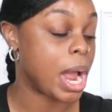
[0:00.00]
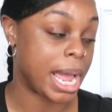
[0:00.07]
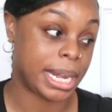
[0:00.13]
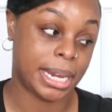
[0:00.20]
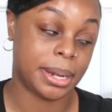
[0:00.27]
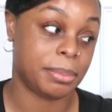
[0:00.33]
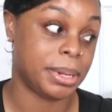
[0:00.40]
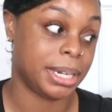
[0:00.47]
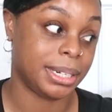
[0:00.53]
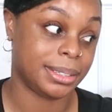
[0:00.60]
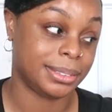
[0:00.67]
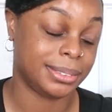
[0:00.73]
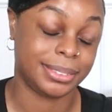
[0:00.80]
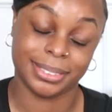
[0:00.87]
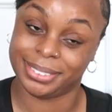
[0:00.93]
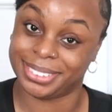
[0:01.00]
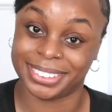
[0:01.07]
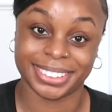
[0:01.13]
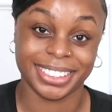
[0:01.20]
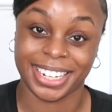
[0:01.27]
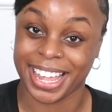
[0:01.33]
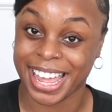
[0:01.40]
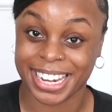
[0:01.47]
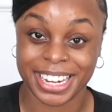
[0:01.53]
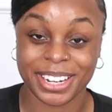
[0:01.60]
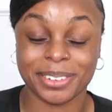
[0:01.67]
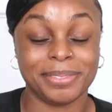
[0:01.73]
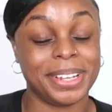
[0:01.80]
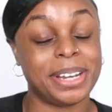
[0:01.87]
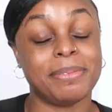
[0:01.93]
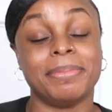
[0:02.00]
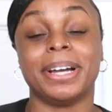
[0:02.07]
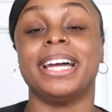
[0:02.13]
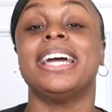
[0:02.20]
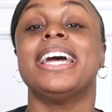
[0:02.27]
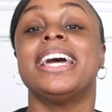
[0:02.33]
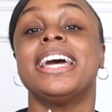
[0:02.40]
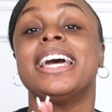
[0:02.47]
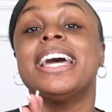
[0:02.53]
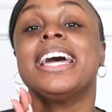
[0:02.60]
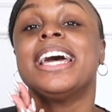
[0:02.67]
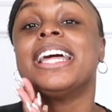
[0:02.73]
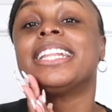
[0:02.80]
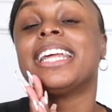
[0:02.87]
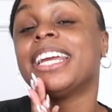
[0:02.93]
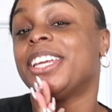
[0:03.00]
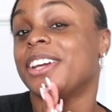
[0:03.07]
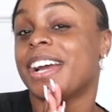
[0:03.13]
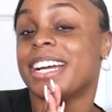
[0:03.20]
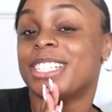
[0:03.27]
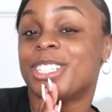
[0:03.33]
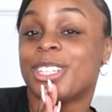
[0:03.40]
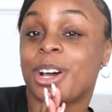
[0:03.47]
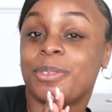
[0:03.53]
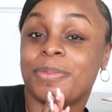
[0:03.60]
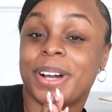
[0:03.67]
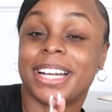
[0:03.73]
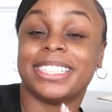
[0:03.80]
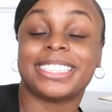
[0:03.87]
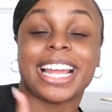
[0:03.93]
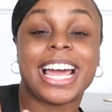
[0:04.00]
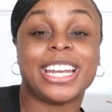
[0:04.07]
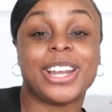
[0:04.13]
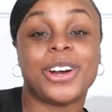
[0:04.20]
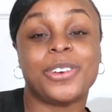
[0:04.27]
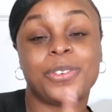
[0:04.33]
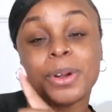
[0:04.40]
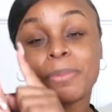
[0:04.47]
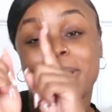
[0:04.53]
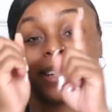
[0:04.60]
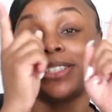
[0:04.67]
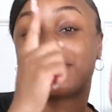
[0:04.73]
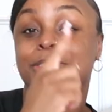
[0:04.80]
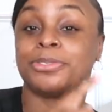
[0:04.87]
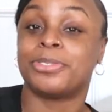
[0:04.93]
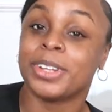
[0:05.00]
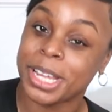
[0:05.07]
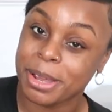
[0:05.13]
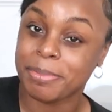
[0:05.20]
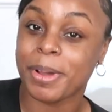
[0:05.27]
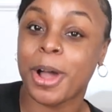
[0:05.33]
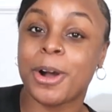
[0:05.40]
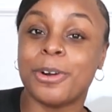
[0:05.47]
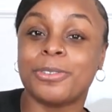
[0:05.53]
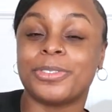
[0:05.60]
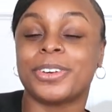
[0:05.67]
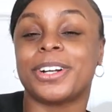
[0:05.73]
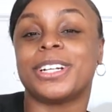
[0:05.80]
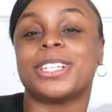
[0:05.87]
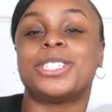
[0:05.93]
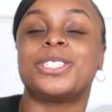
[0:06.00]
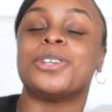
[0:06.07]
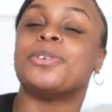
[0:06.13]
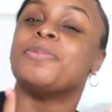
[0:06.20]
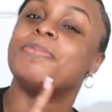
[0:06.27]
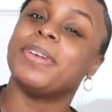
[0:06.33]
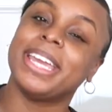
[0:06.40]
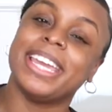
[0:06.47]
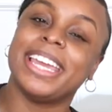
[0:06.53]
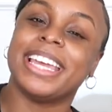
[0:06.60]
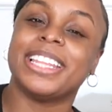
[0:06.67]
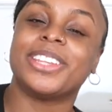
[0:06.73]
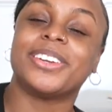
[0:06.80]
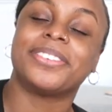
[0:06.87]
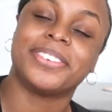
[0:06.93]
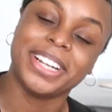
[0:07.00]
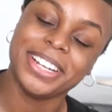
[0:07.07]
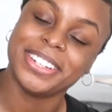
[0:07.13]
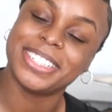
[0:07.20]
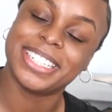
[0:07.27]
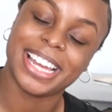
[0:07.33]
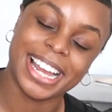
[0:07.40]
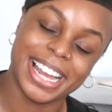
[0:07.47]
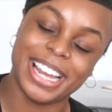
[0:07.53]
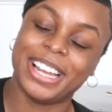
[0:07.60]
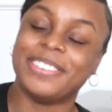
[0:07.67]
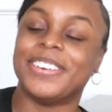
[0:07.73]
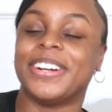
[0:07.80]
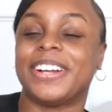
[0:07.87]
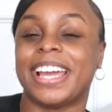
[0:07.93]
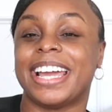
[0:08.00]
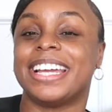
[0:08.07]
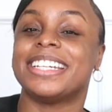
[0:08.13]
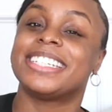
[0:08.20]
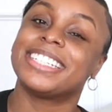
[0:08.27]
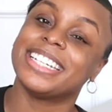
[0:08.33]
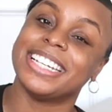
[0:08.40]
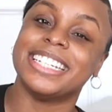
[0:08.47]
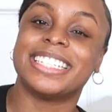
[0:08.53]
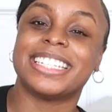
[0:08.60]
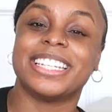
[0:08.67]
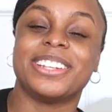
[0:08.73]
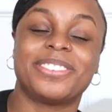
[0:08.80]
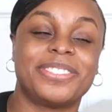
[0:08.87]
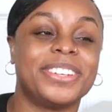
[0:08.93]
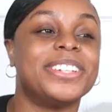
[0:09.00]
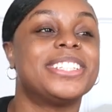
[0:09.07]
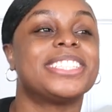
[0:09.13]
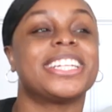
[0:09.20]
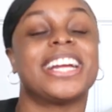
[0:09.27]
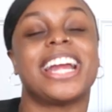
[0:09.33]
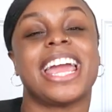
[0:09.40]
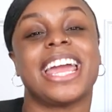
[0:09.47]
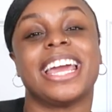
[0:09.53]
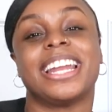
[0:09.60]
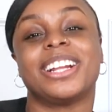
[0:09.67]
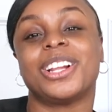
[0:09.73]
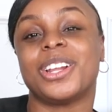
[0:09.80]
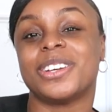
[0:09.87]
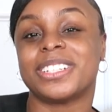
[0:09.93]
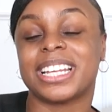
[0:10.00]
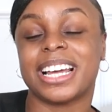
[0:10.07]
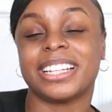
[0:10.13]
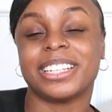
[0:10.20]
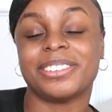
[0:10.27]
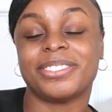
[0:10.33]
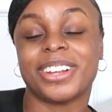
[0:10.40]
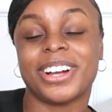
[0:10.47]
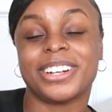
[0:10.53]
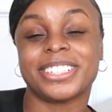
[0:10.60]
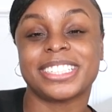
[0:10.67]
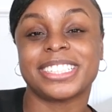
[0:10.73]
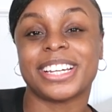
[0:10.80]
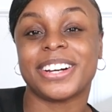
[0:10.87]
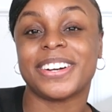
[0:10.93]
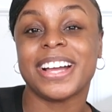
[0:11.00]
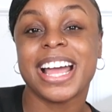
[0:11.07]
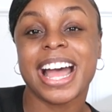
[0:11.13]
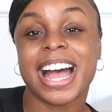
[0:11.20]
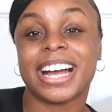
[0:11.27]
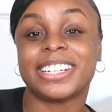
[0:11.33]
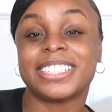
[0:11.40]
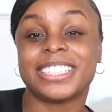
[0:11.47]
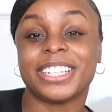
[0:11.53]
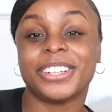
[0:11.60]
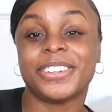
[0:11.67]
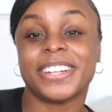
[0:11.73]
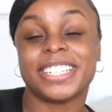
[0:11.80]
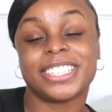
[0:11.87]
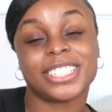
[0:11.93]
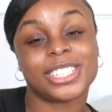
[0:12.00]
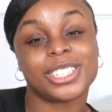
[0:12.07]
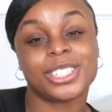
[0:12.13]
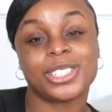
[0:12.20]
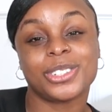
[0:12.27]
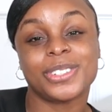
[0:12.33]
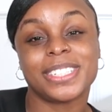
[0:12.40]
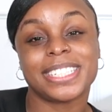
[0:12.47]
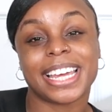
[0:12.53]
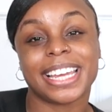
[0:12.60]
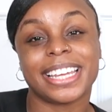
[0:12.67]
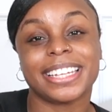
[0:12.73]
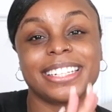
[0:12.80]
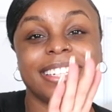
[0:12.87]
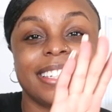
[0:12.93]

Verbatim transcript: I need a minute. I need a minute. But thank you guys so much. I know we're about to flip over to me in the real time, okay? Shanice in the future, and close out the vlog. So I'll see you in just two seconds.